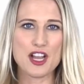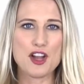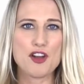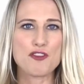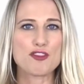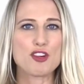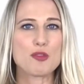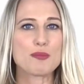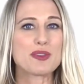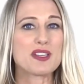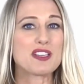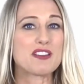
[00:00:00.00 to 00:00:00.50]

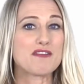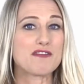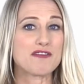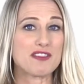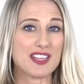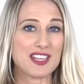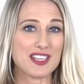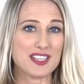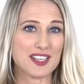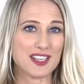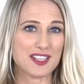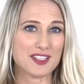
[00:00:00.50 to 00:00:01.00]
from
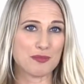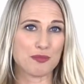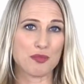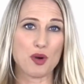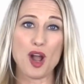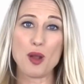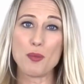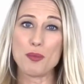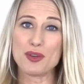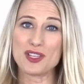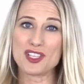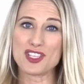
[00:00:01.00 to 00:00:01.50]
convenient
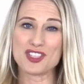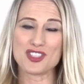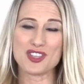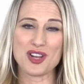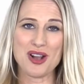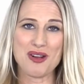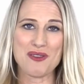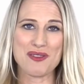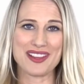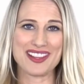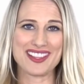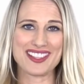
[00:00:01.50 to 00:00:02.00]
property
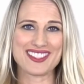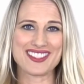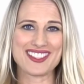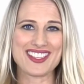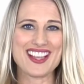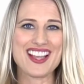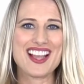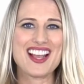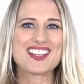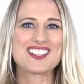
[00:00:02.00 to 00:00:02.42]
showings